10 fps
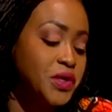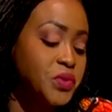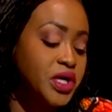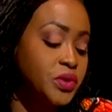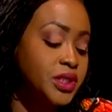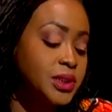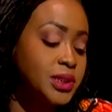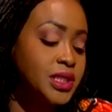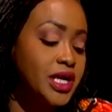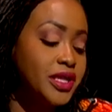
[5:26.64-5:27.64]
Well, this
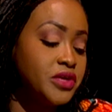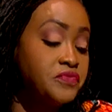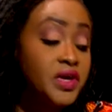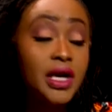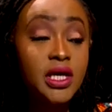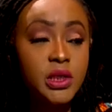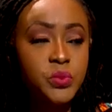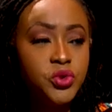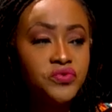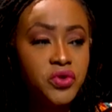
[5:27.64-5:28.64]
is the figure he has
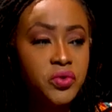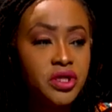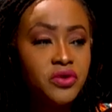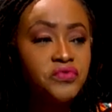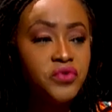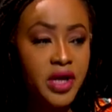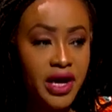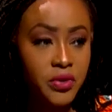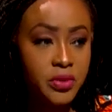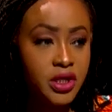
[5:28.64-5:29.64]
put forward for
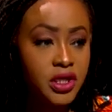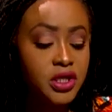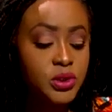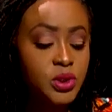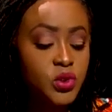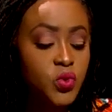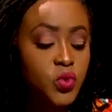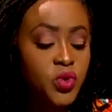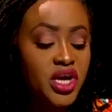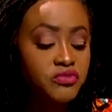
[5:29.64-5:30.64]
now. So
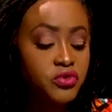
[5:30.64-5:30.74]
we have no